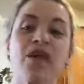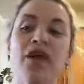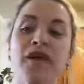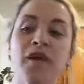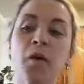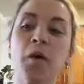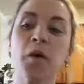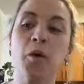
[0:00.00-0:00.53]

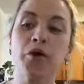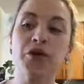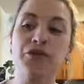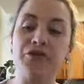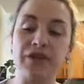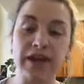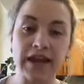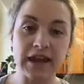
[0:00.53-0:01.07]
so I order
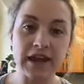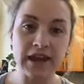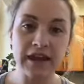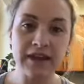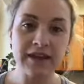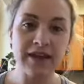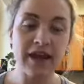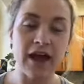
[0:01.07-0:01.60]

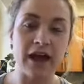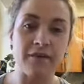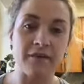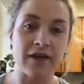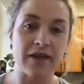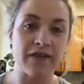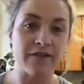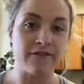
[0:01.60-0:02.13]
fajitas um,
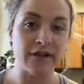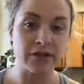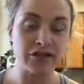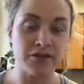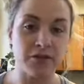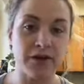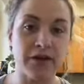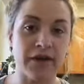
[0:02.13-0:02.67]
and the
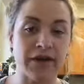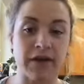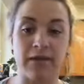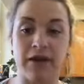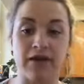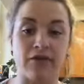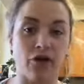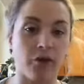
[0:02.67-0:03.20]
vegetables, and I'm
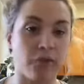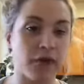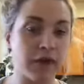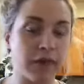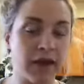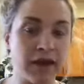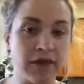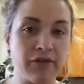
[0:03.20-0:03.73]
like, don't
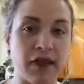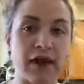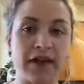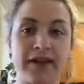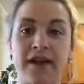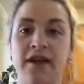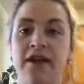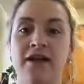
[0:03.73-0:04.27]
bring me any
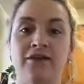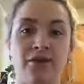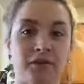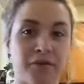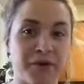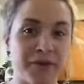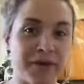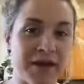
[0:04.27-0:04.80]
rice,
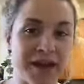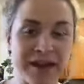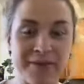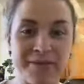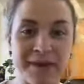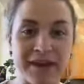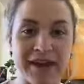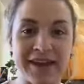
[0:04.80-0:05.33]
don't bring me any
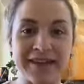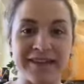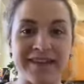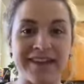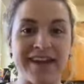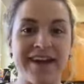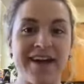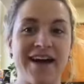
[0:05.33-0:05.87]

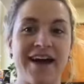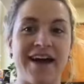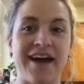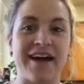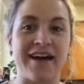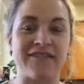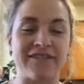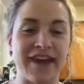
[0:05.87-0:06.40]
beans.
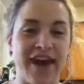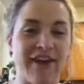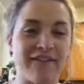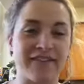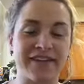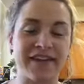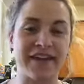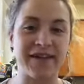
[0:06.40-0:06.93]
Uh, if they
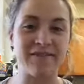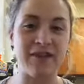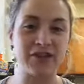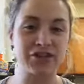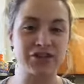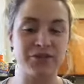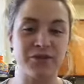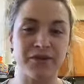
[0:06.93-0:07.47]
have steamed
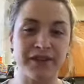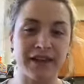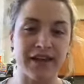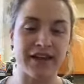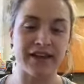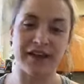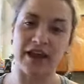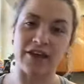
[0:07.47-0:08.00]
vegetables,
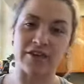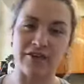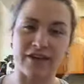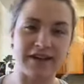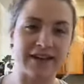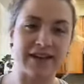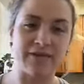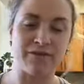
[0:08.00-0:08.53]
another
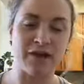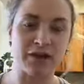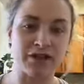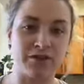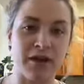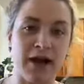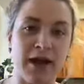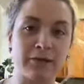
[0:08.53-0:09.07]
like steamed
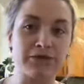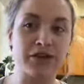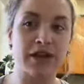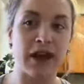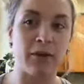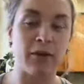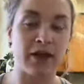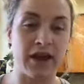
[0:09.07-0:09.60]
vegetable
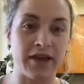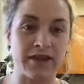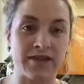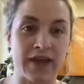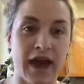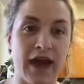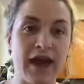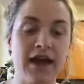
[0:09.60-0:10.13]
option, I will get
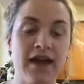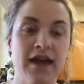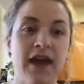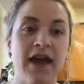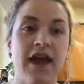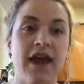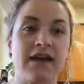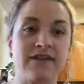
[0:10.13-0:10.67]
that.
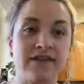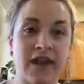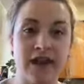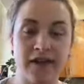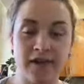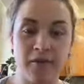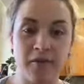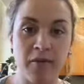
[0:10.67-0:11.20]
And
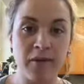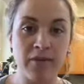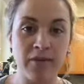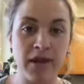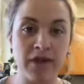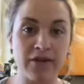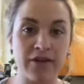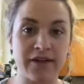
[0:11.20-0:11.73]
that is what my
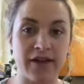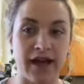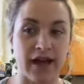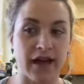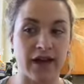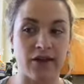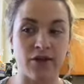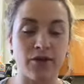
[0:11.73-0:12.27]
plate looks
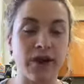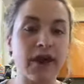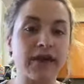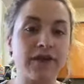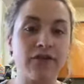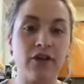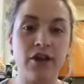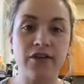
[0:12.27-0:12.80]
like. I don't
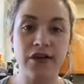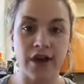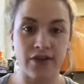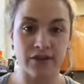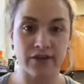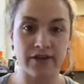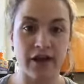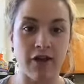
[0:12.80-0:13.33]
ask for all the
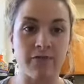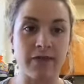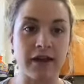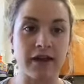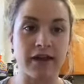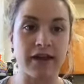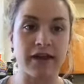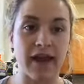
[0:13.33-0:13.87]
other stuff
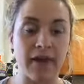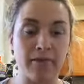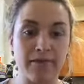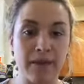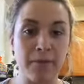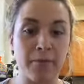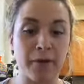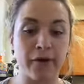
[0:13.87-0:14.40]
because I'm the
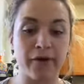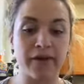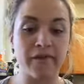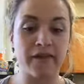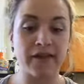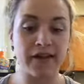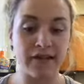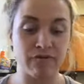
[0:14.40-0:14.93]
type of person
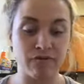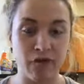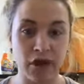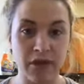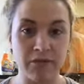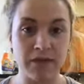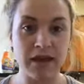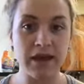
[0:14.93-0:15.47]
if it's in
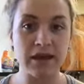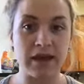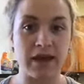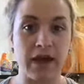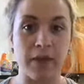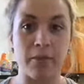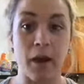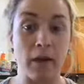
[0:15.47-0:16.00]
front of me,
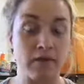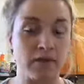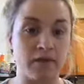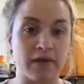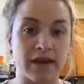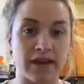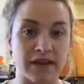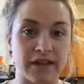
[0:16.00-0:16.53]
like I'll
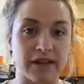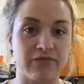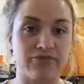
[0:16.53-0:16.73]
probably